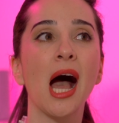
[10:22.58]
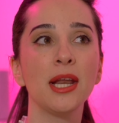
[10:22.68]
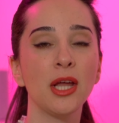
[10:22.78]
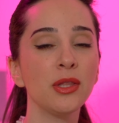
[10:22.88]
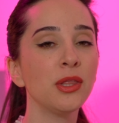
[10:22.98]

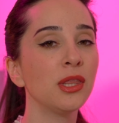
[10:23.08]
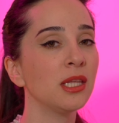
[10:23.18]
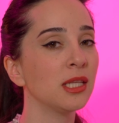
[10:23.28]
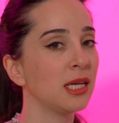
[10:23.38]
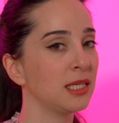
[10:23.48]
Another
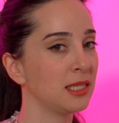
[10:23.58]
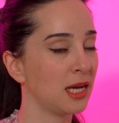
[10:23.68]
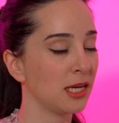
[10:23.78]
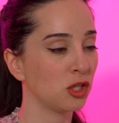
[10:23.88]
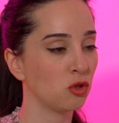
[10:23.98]
thing that I
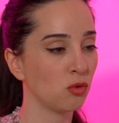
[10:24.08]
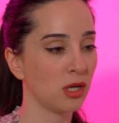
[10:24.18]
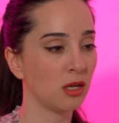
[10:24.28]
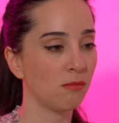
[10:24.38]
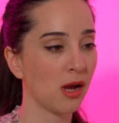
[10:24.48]
like
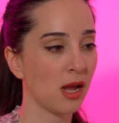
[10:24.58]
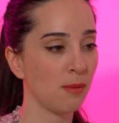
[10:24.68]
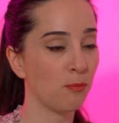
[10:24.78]
doing in my